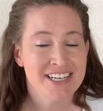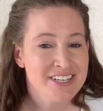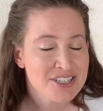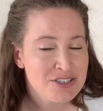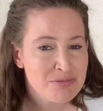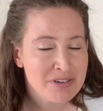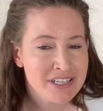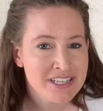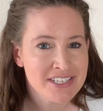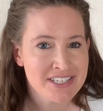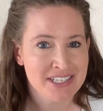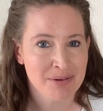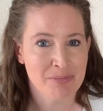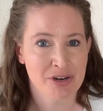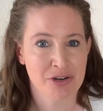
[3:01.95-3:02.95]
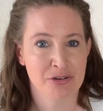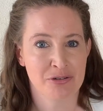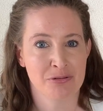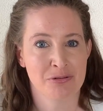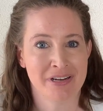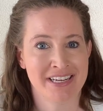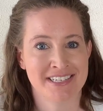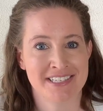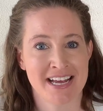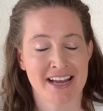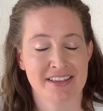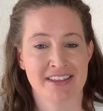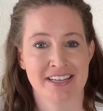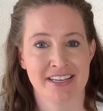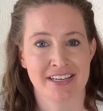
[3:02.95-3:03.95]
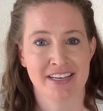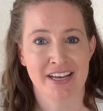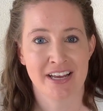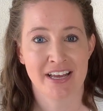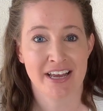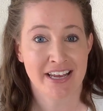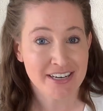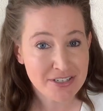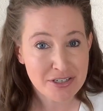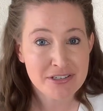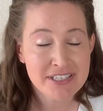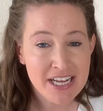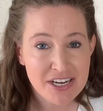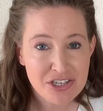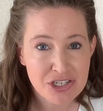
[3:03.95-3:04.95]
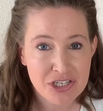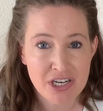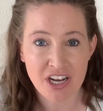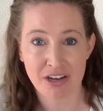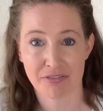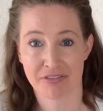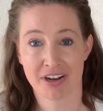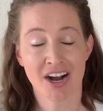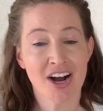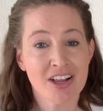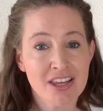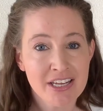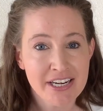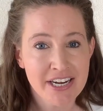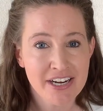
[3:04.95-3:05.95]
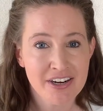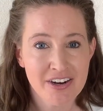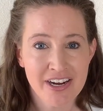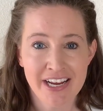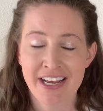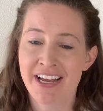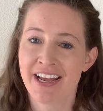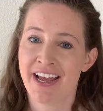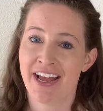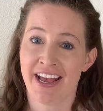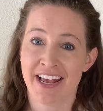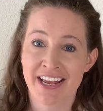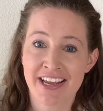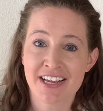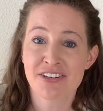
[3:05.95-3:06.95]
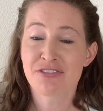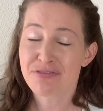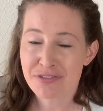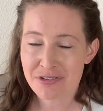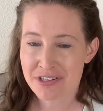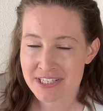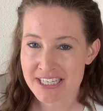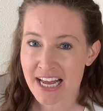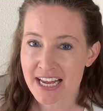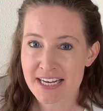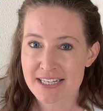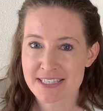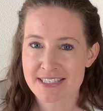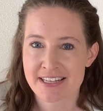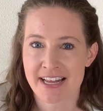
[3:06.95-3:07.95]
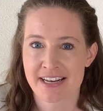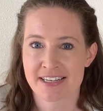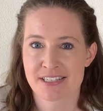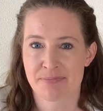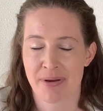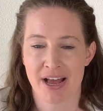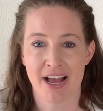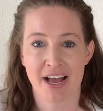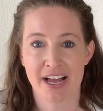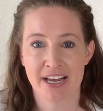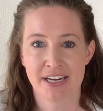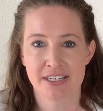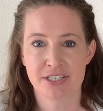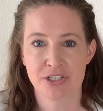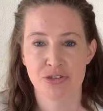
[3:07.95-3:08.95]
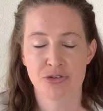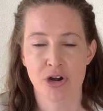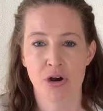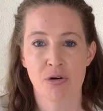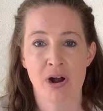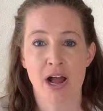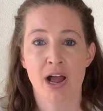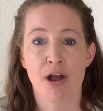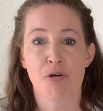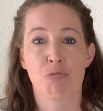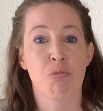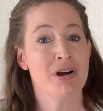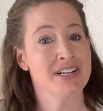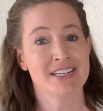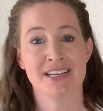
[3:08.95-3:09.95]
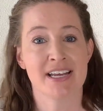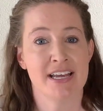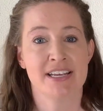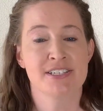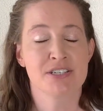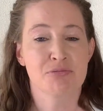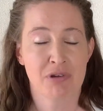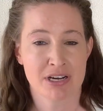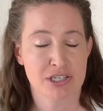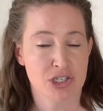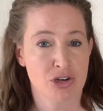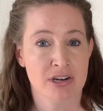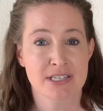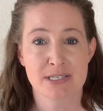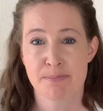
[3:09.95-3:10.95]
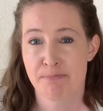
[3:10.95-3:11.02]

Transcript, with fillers: It is really someone who is at the intersection of culinary and food science that is behind, you know, what is a restaurant's